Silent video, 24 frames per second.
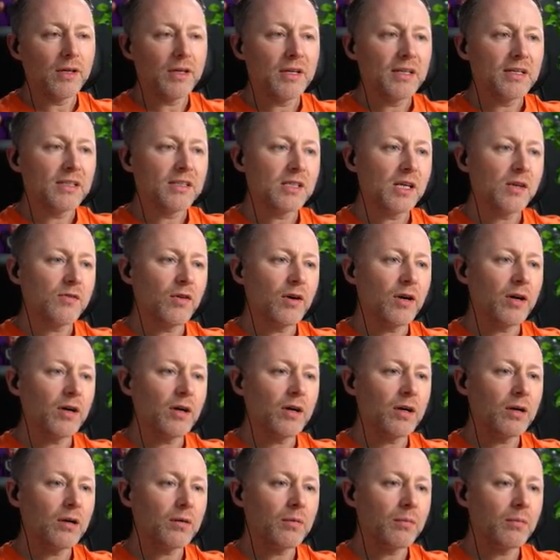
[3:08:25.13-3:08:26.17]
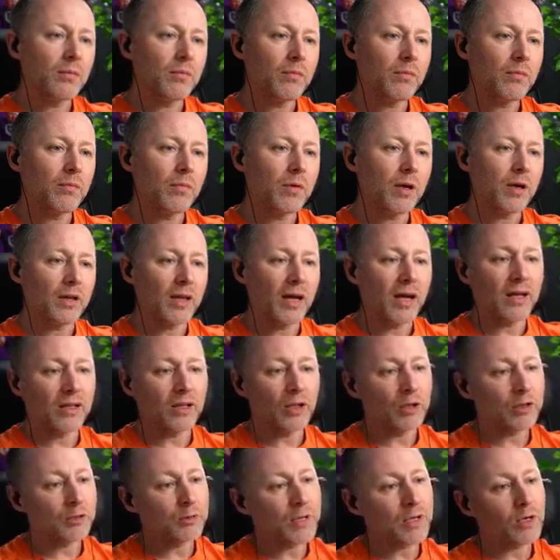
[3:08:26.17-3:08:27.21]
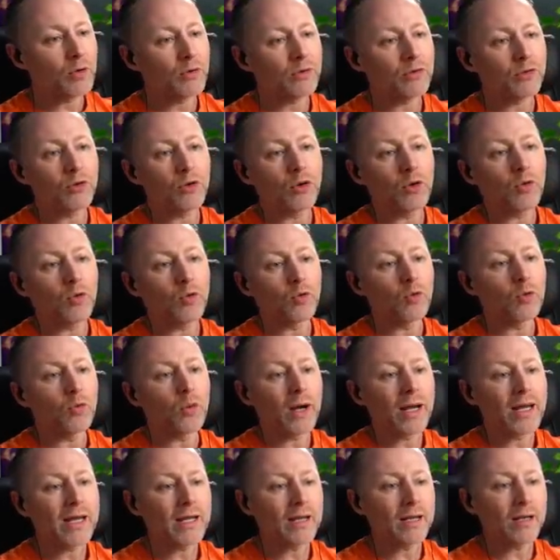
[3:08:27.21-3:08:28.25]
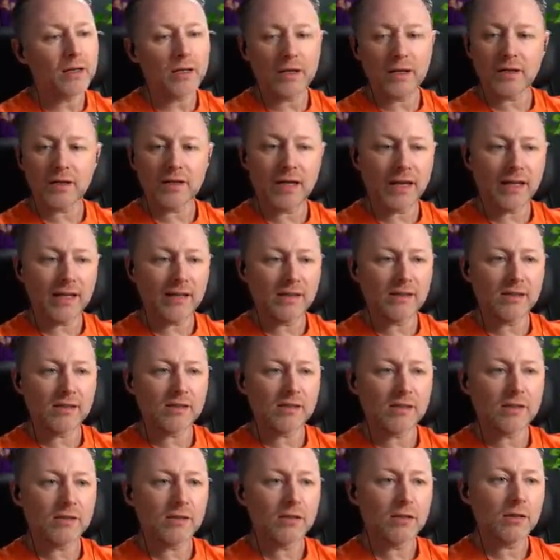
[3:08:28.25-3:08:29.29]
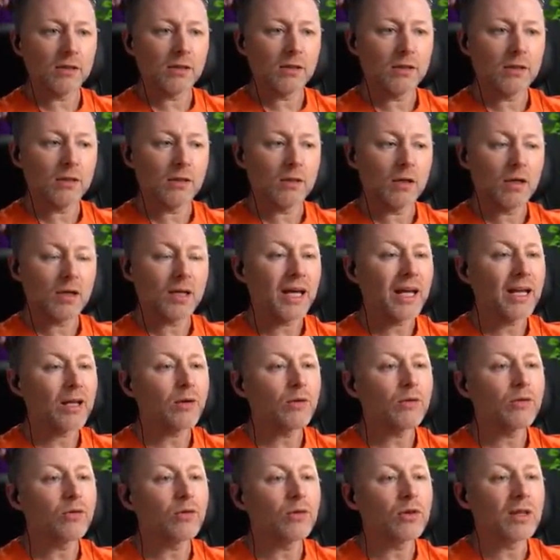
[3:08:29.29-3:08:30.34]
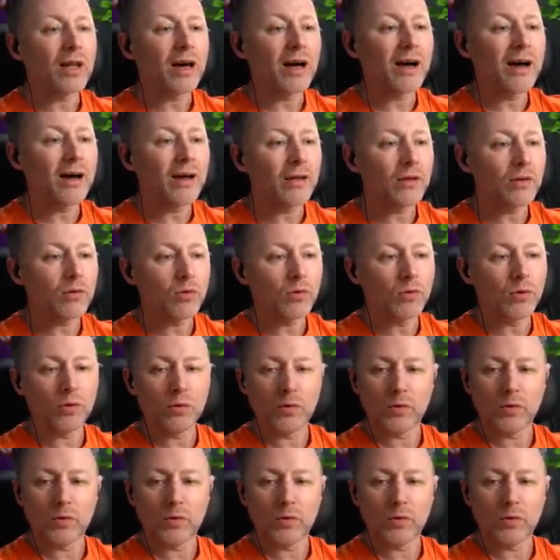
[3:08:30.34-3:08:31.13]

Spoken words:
See if I, that allows me to go through white things. Can I go through that though?